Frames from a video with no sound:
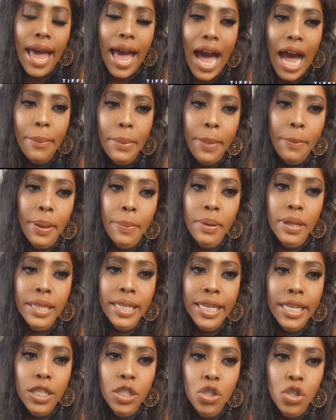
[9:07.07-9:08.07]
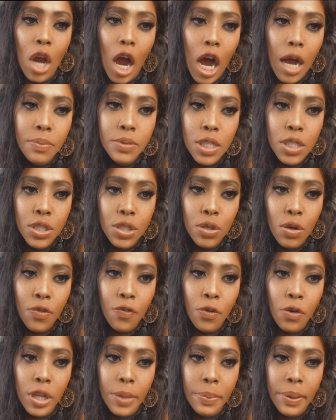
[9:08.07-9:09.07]
I mean, people need jobs and so
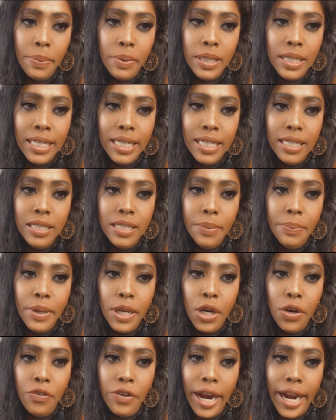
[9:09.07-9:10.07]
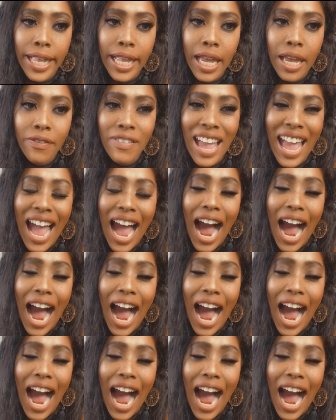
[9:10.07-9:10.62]
forth, and people need to be creative.